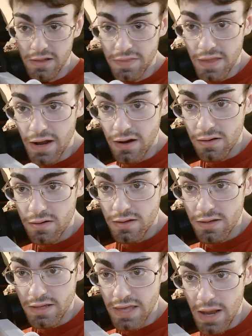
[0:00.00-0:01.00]
in there.
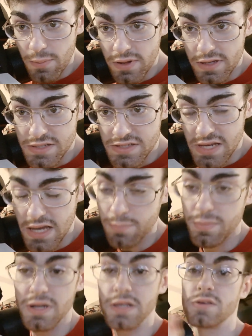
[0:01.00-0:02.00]
Can't really see
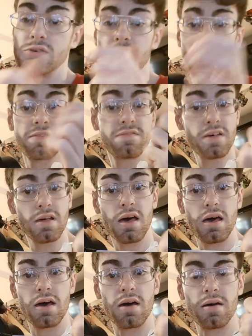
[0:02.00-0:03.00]
it, but it used like
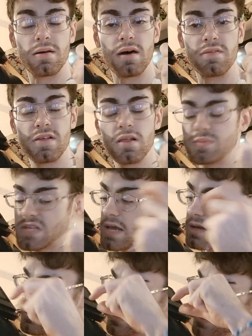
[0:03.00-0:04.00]
a Phillips head,